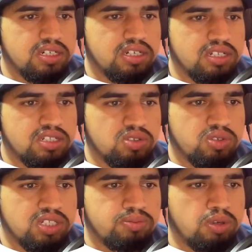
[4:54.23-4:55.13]

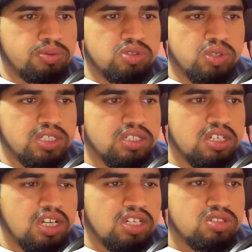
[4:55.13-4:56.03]
storage, blob storage.
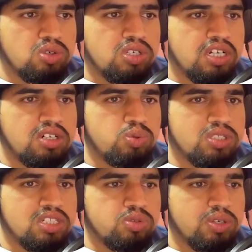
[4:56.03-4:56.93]
So here,
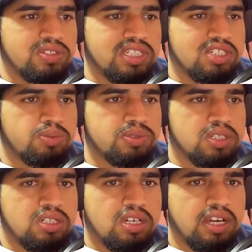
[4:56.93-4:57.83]
since we have 6
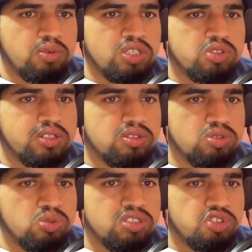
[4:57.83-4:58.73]
options and we need to
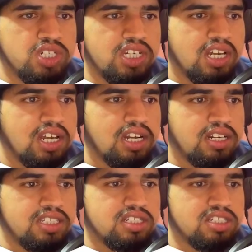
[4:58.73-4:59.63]
choose 3,
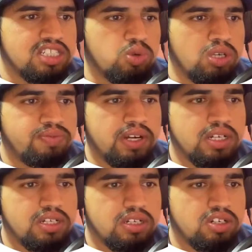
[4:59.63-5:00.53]
let's
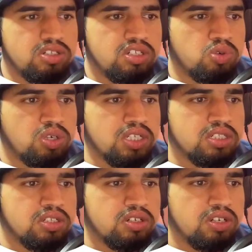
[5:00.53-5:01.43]
disqualify the wrong
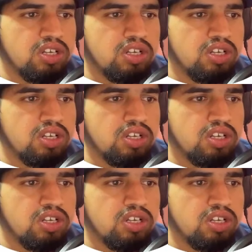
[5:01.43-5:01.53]
answer.